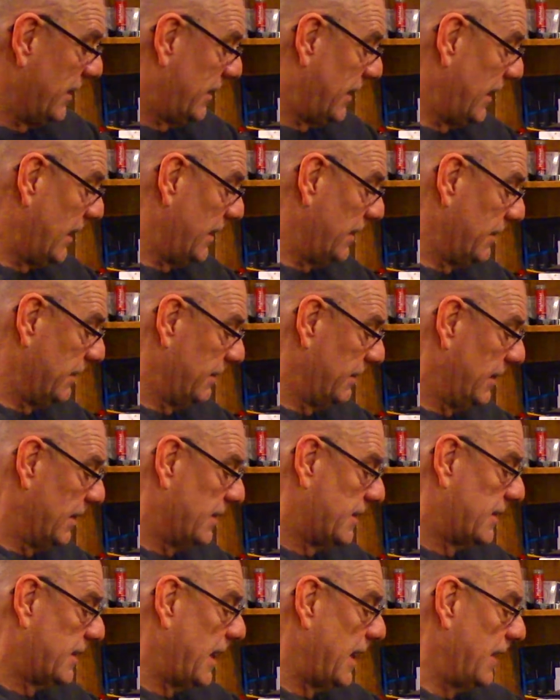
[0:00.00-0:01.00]
tell,
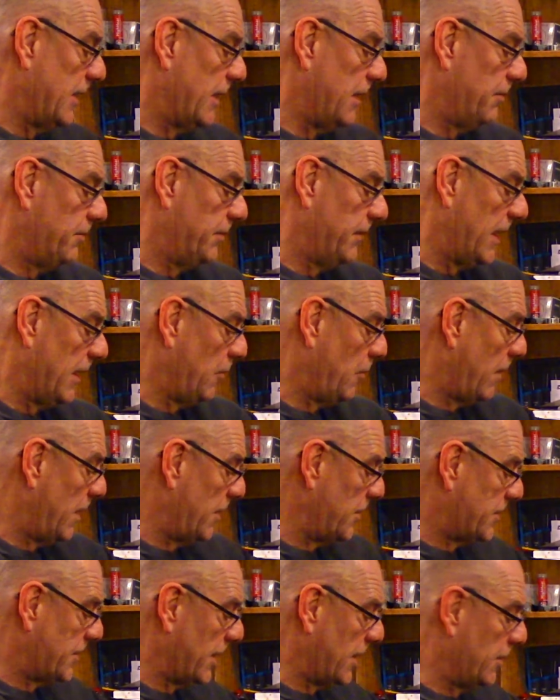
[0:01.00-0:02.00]
it's tied up. That wire
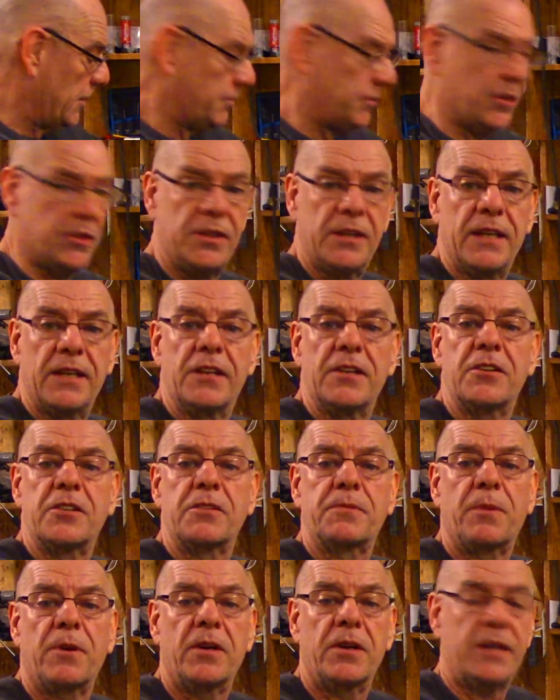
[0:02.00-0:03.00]
is tied up to the end of the
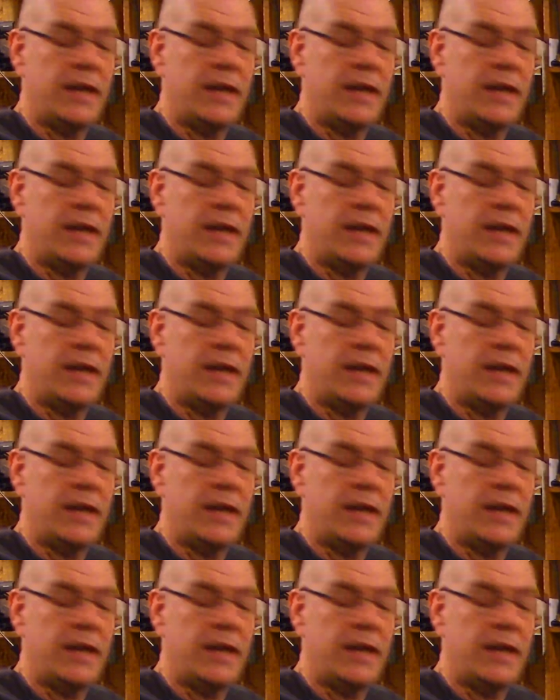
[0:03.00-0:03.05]
spark